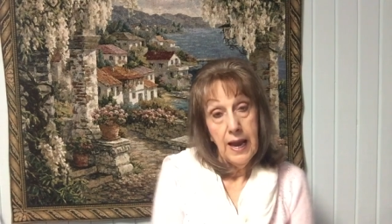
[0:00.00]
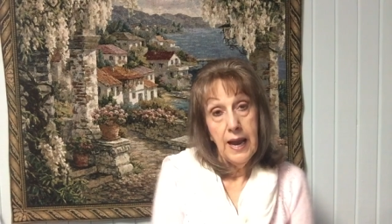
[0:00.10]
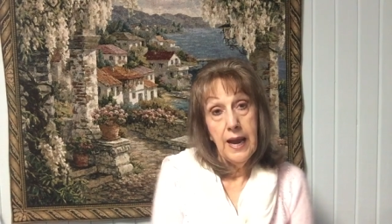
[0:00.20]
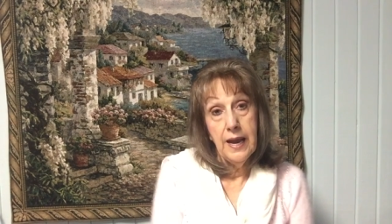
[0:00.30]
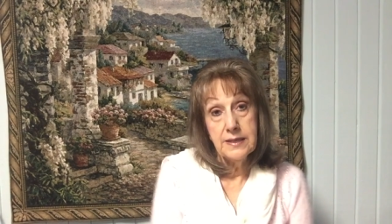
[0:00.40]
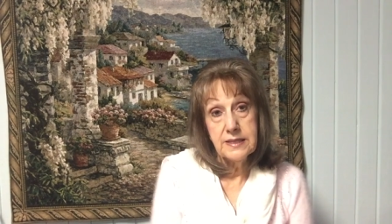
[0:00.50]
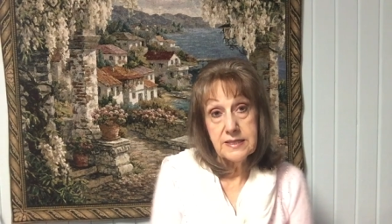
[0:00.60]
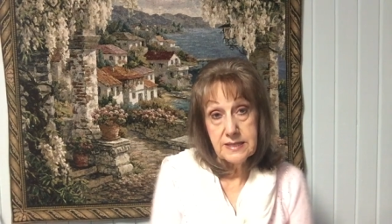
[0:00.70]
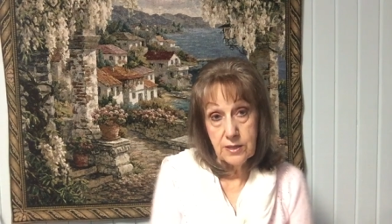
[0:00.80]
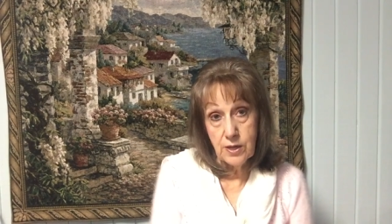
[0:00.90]
and the
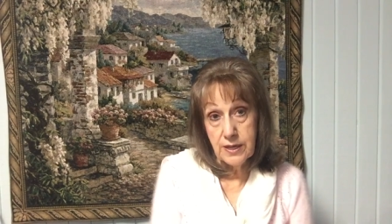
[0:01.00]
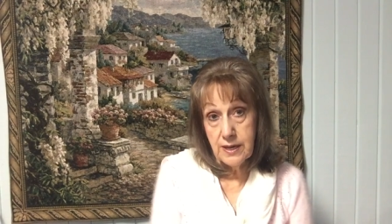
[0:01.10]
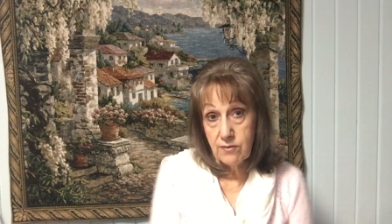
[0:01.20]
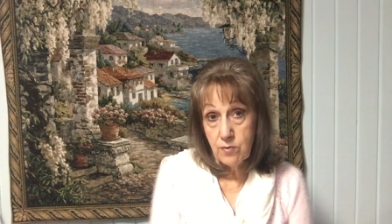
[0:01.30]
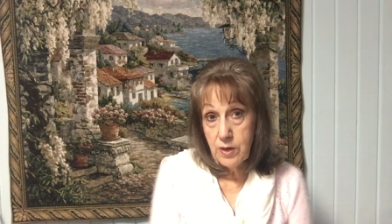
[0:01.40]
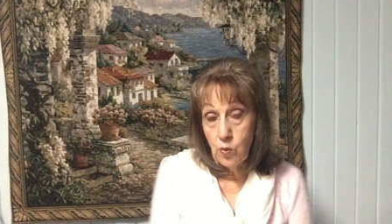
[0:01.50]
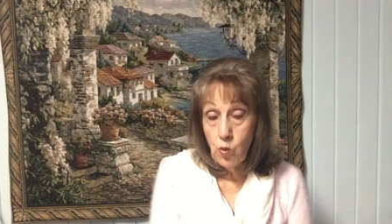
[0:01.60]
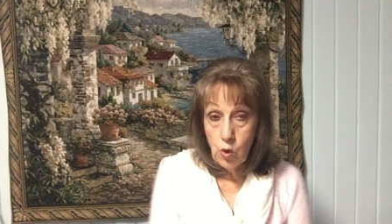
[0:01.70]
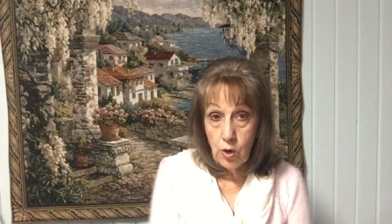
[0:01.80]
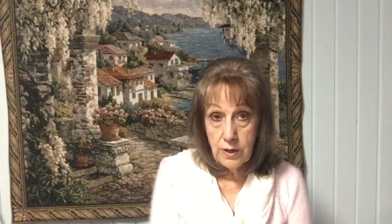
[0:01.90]
Syrian government
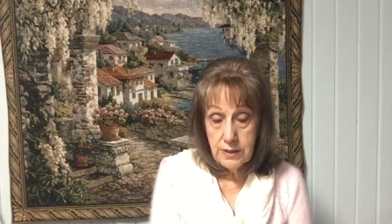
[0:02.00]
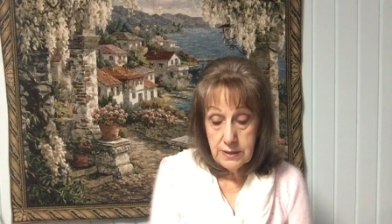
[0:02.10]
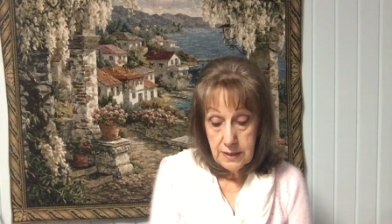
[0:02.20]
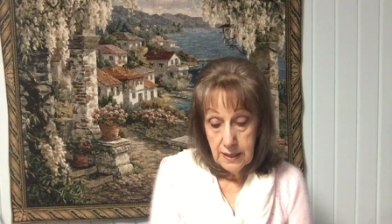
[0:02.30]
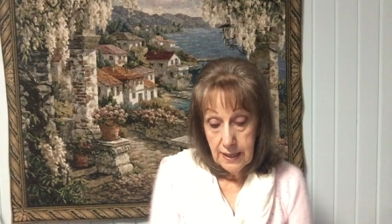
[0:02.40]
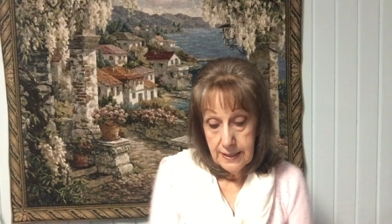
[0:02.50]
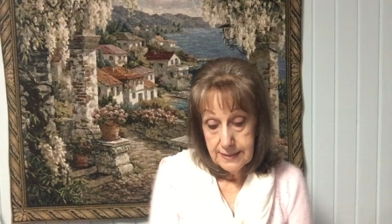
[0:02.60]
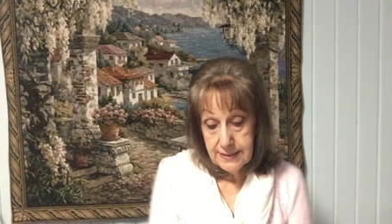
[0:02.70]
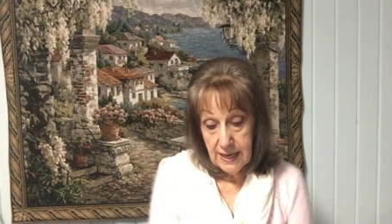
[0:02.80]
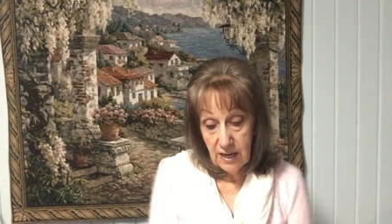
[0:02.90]
warned
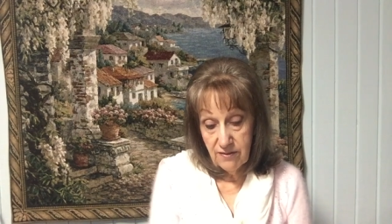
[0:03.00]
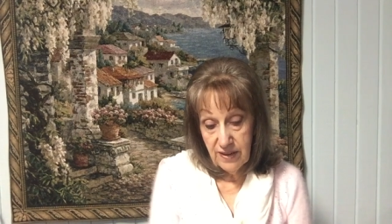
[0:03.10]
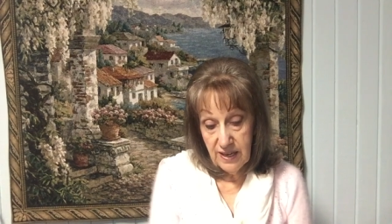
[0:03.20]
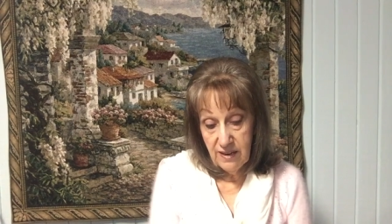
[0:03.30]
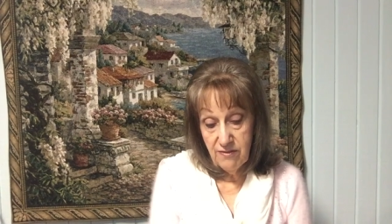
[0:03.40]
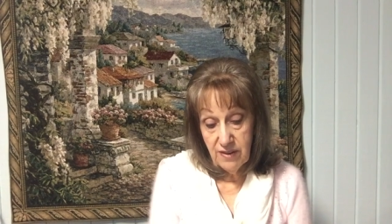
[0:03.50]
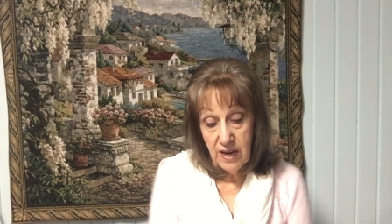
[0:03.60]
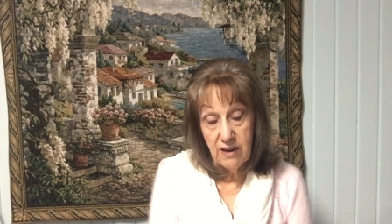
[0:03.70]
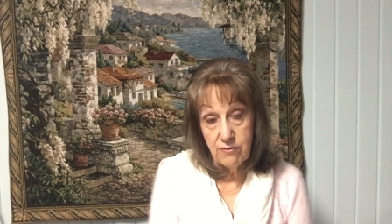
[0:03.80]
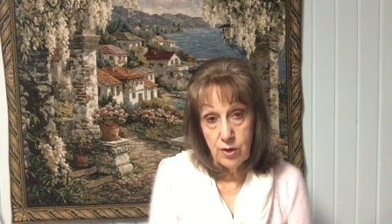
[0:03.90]
Tel Aviv
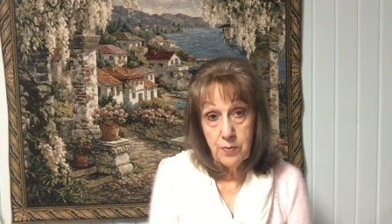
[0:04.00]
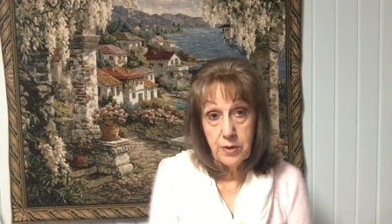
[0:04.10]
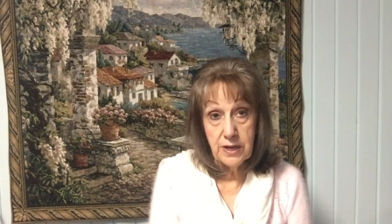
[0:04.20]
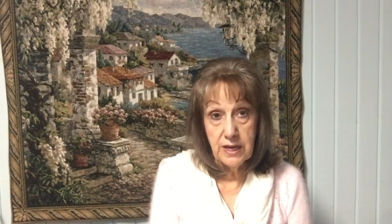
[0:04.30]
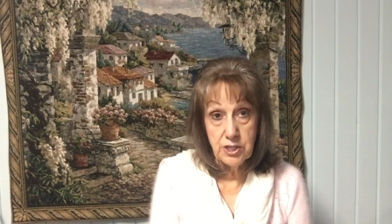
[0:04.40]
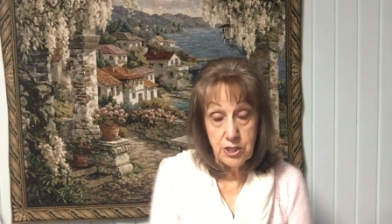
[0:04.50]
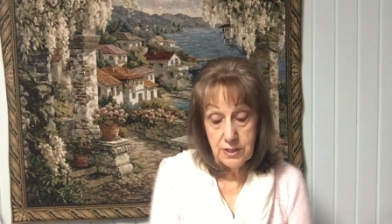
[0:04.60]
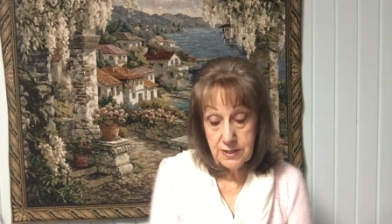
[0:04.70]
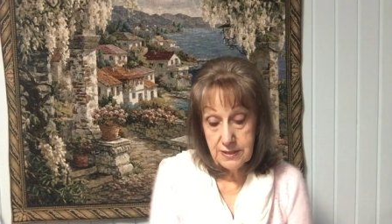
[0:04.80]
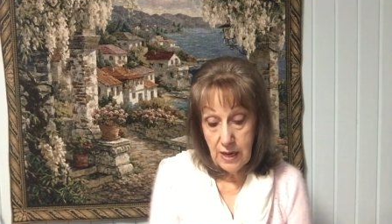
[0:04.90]
of
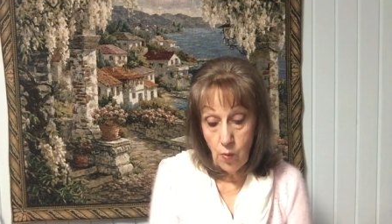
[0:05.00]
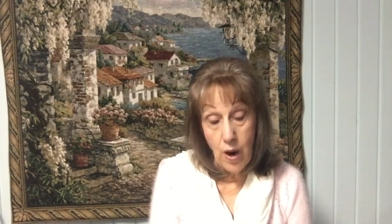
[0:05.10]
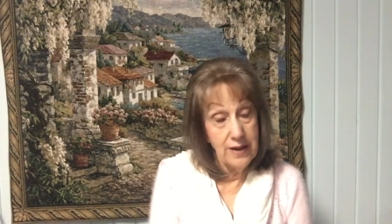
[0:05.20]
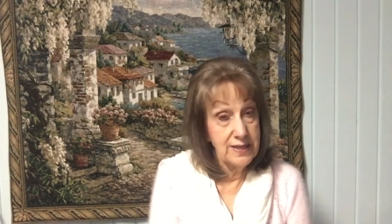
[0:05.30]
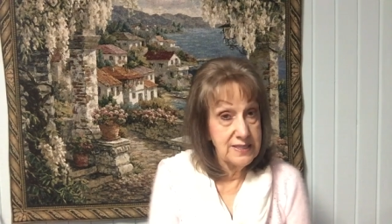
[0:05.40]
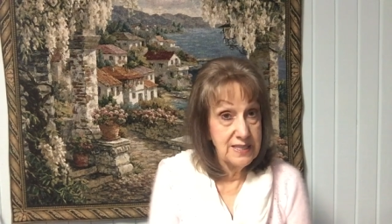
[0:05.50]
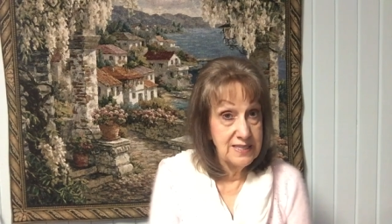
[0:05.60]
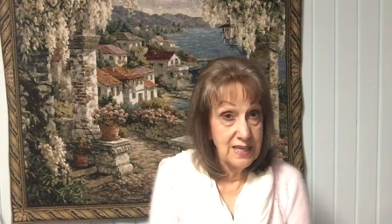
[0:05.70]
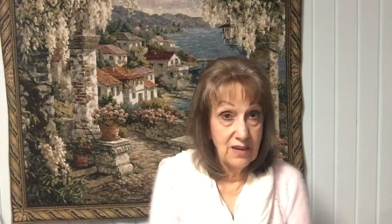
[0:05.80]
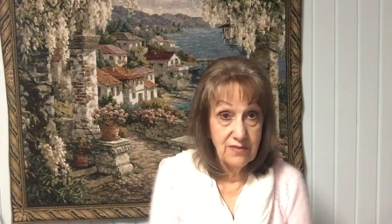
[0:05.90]
repercussions. Now, why they
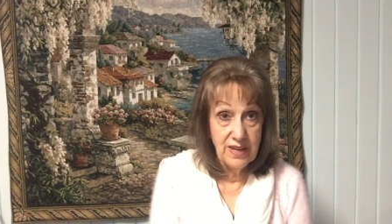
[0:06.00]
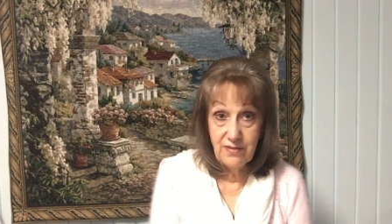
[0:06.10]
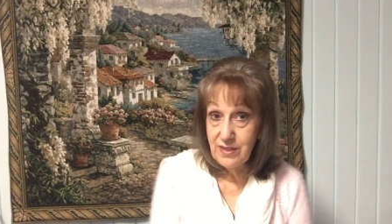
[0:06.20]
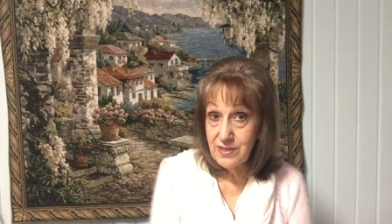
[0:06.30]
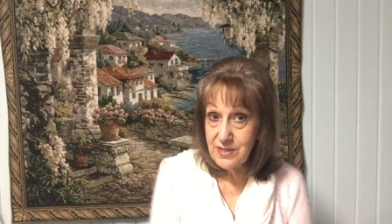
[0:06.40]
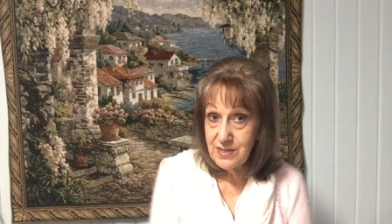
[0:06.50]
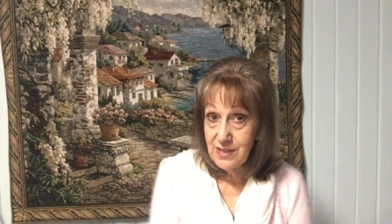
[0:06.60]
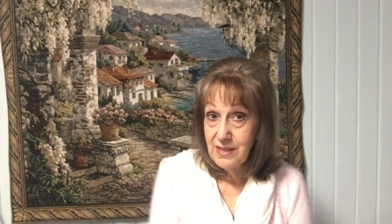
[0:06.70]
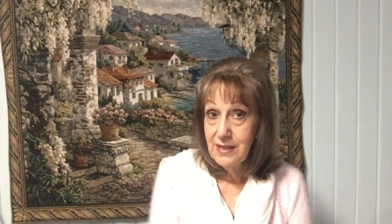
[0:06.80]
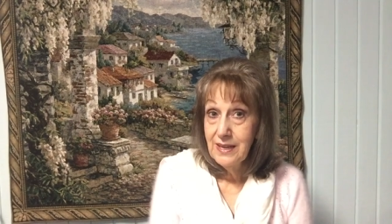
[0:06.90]
said Tel Aviv is
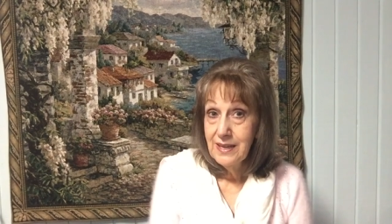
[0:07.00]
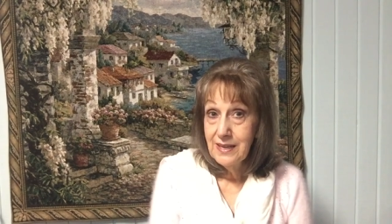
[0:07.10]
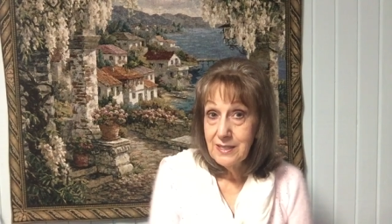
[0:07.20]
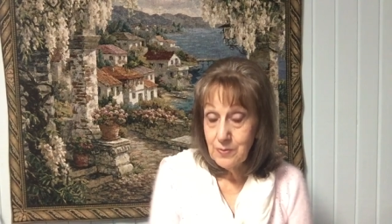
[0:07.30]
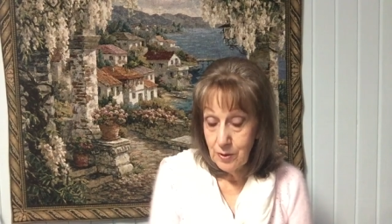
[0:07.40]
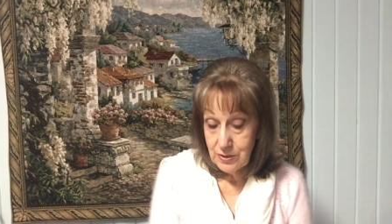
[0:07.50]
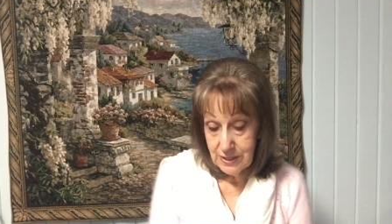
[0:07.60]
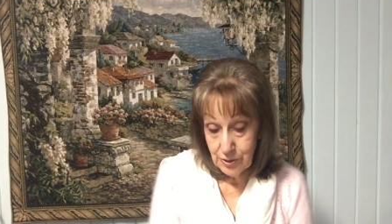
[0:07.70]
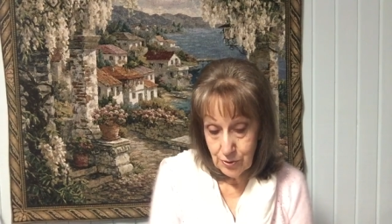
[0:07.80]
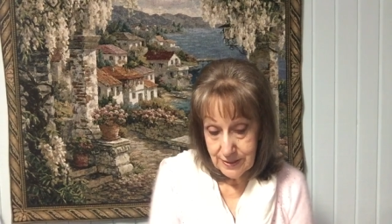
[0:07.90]
is most
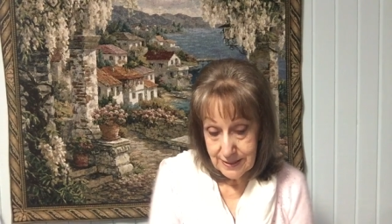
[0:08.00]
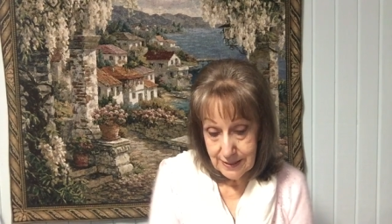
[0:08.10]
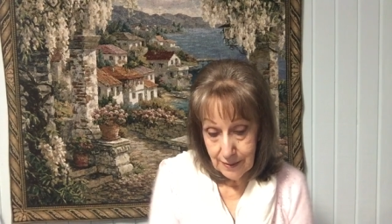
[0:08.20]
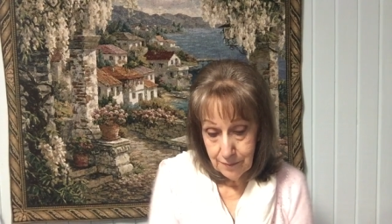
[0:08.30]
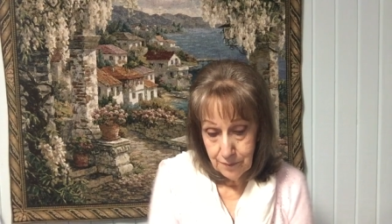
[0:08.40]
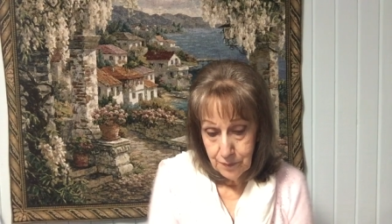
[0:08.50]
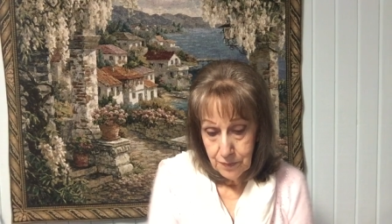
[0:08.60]
interesting.